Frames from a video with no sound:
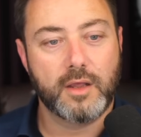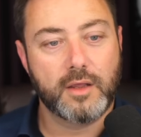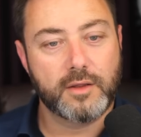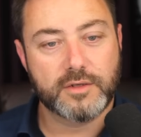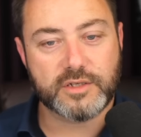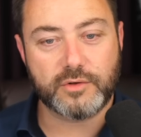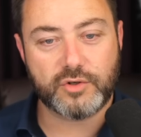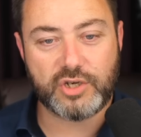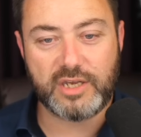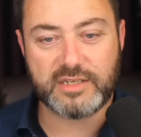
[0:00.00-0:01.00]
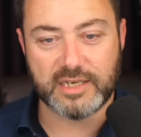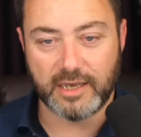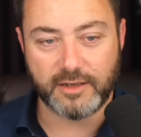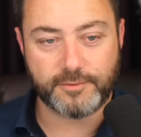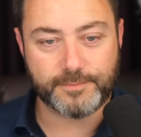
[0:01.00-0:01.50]
So she
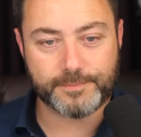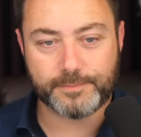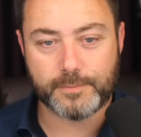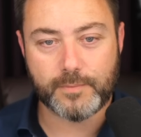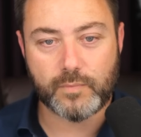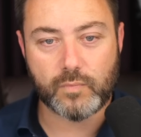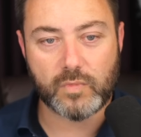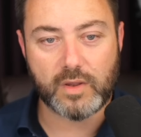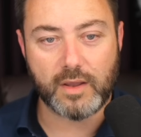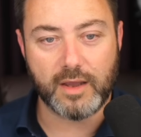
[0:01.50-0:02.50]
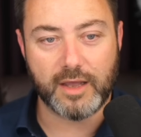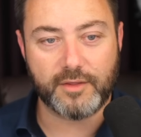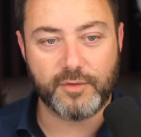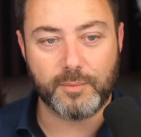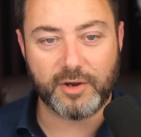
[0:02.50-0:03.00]
said
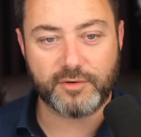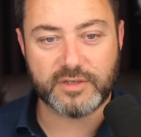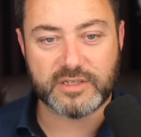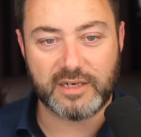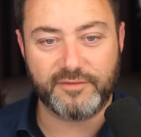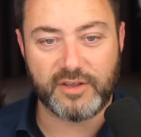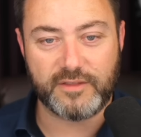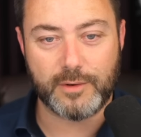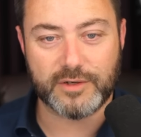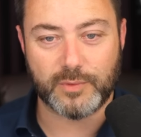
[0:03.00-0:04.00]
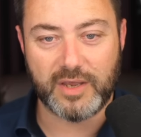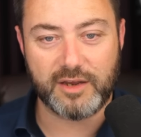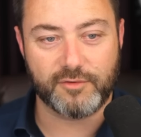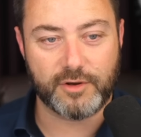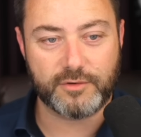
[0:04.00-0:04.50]
the migrants living in the US were
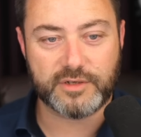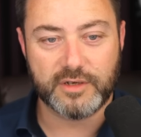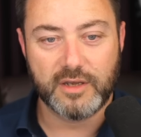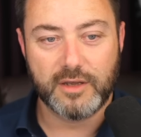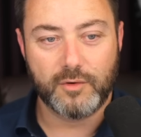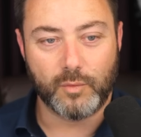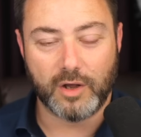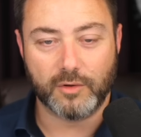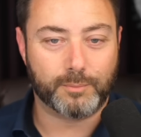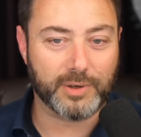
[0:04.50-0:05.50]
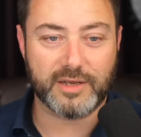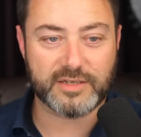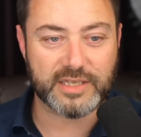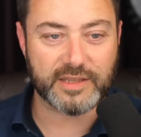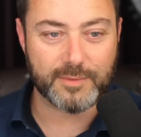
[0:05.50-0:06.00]
heroes while
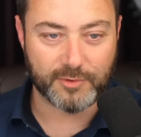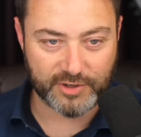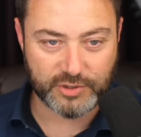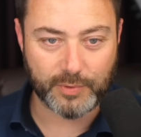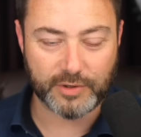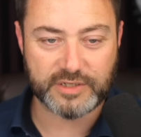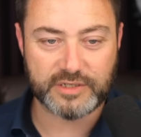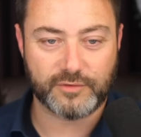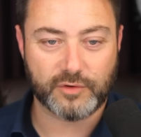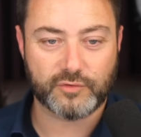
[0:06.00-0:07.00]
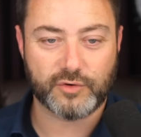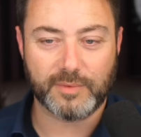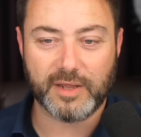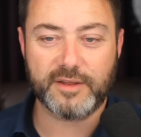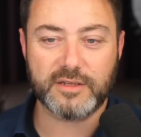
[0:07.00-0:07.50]
blasting the immigration policies of Donald Trump.
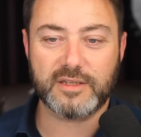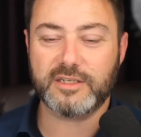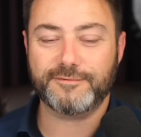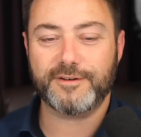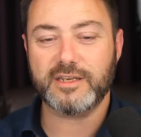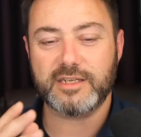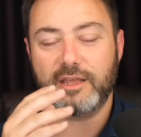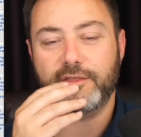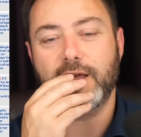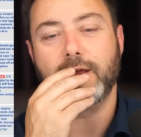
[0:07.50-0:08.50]
Now, that's a fascinating thing,